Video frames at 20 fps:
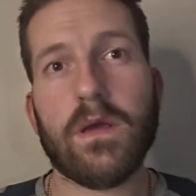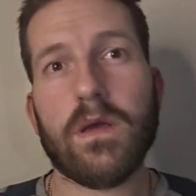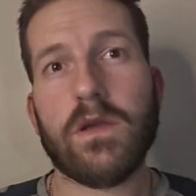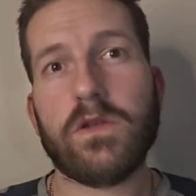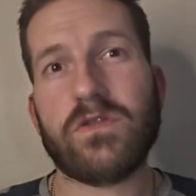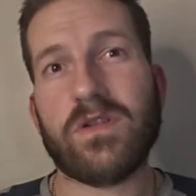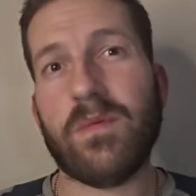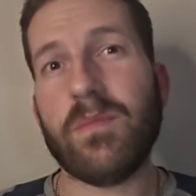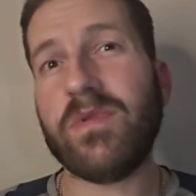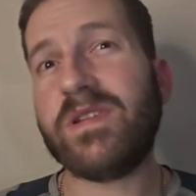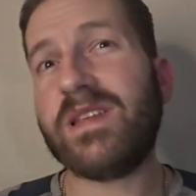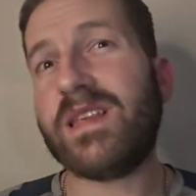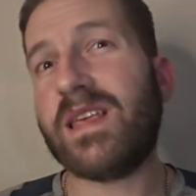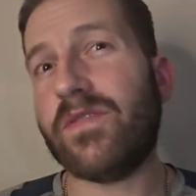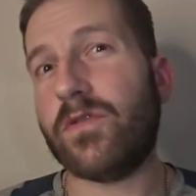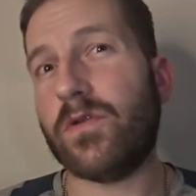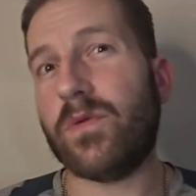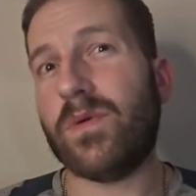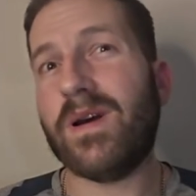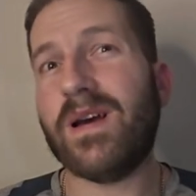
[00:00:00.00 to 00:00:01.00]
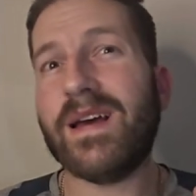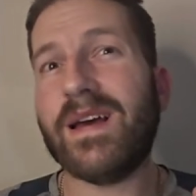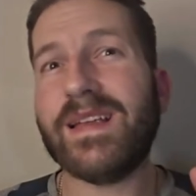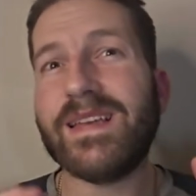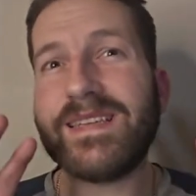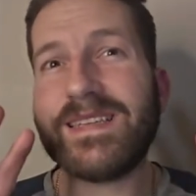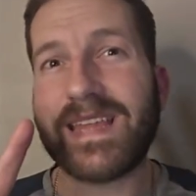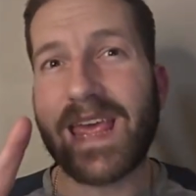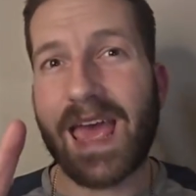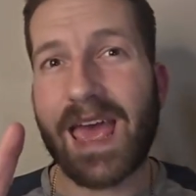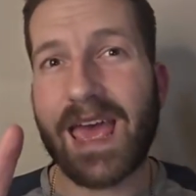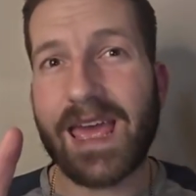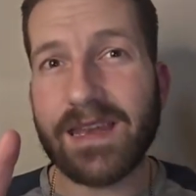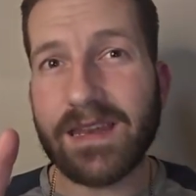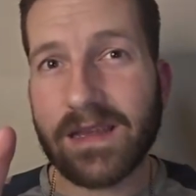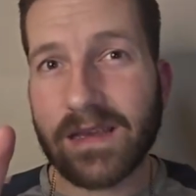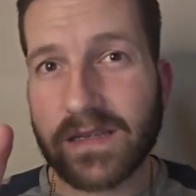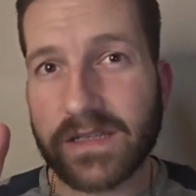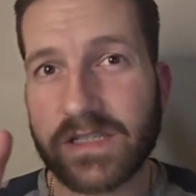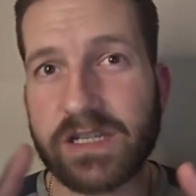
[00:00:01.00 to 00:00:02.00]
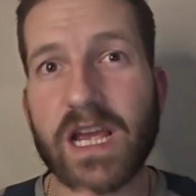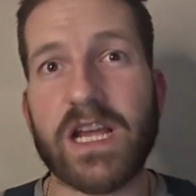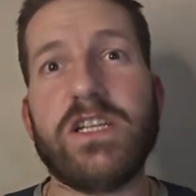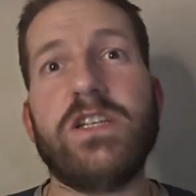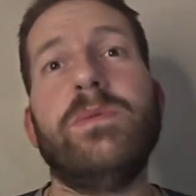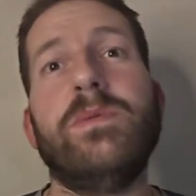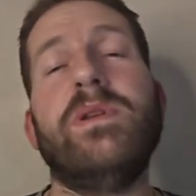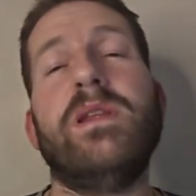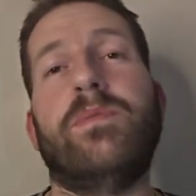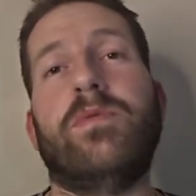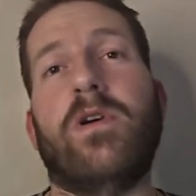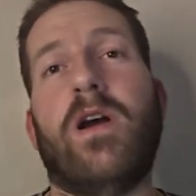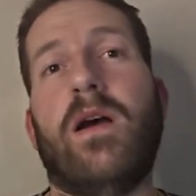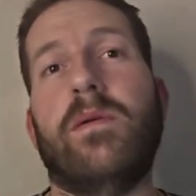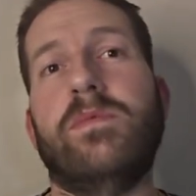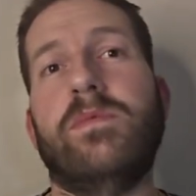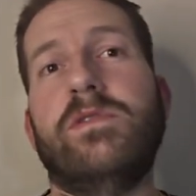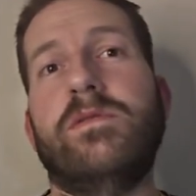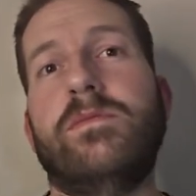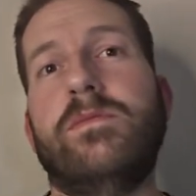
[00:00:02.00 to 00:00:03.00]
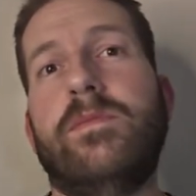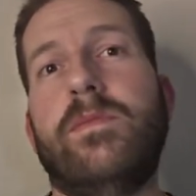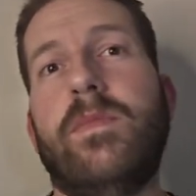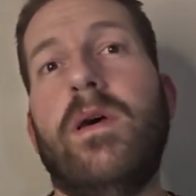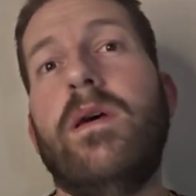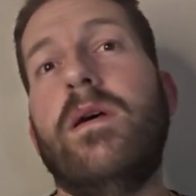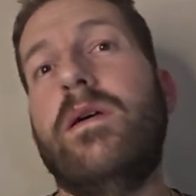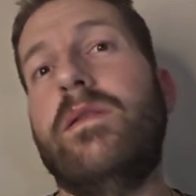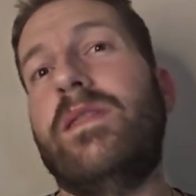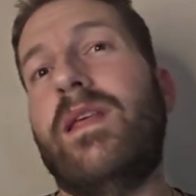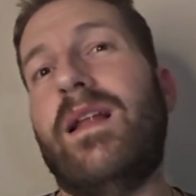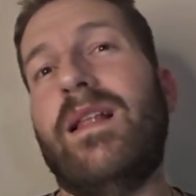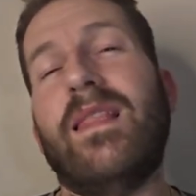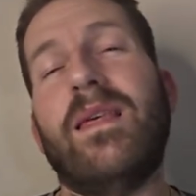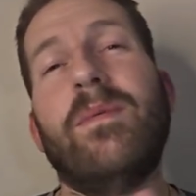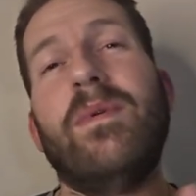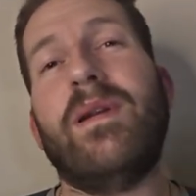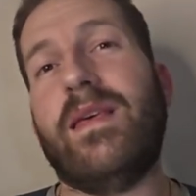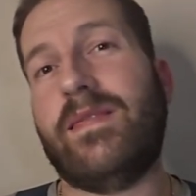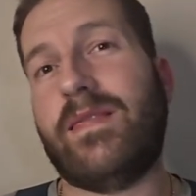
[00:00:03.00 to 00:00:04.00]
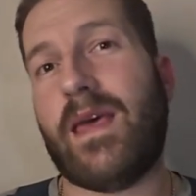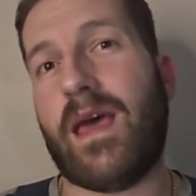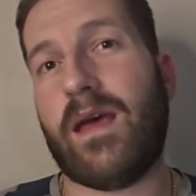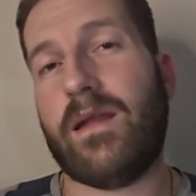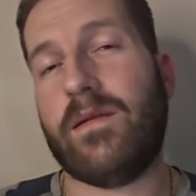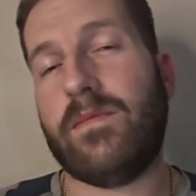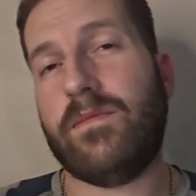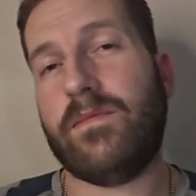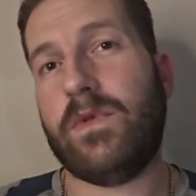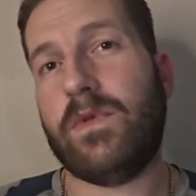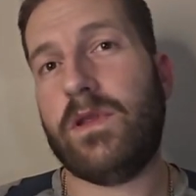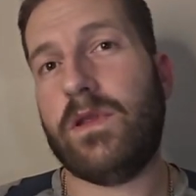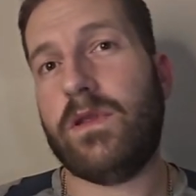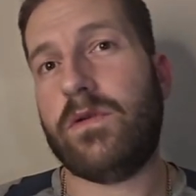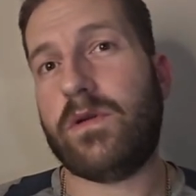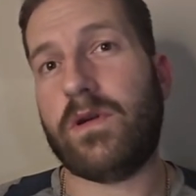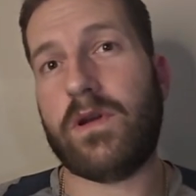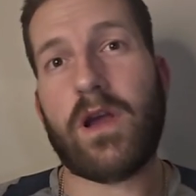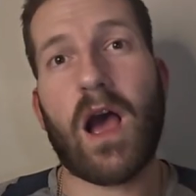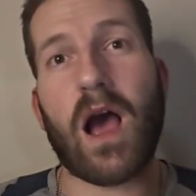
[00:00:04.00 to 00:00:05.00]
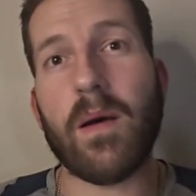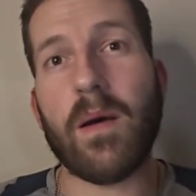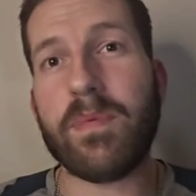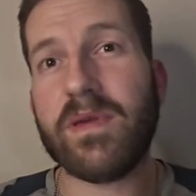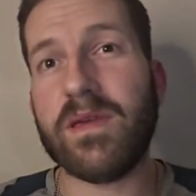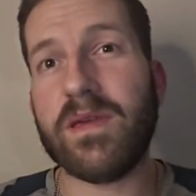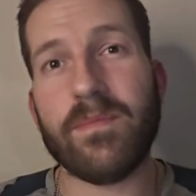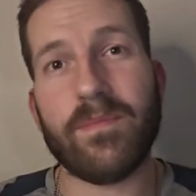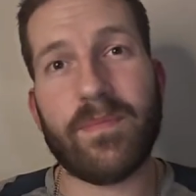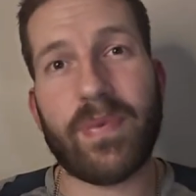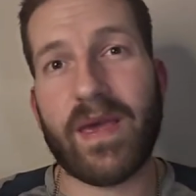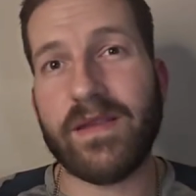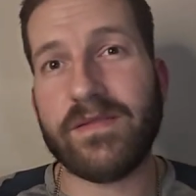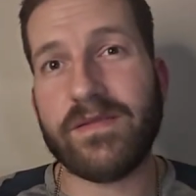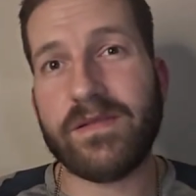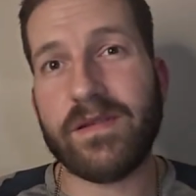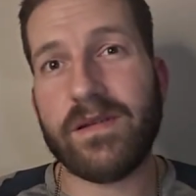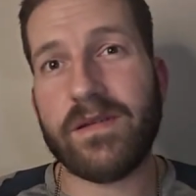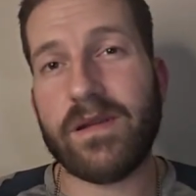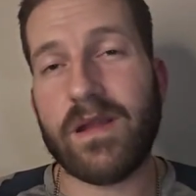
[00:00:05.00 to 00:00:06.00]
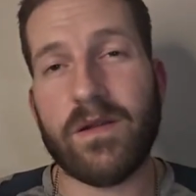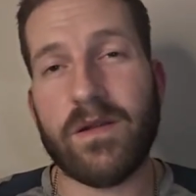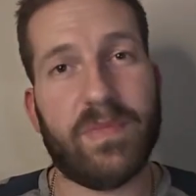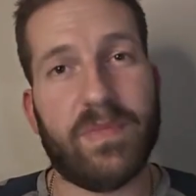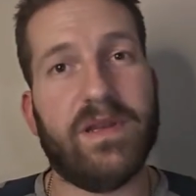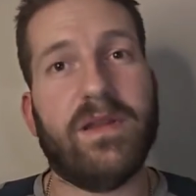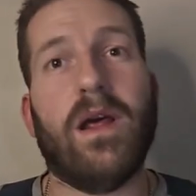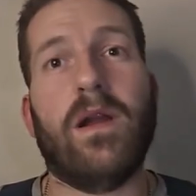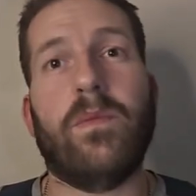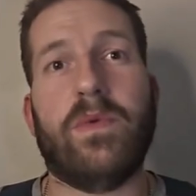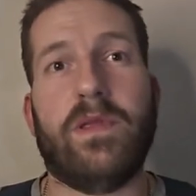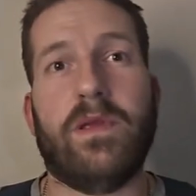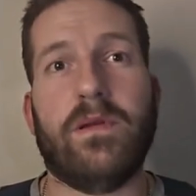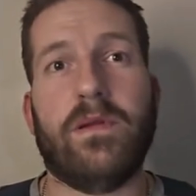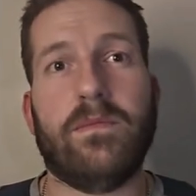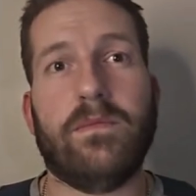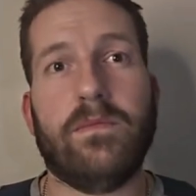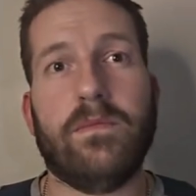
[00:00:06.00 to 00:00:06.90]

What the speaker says: So I'm about to give you 10 ChatGPT prompts that eliminate that. You can copy and paste it and be done with it.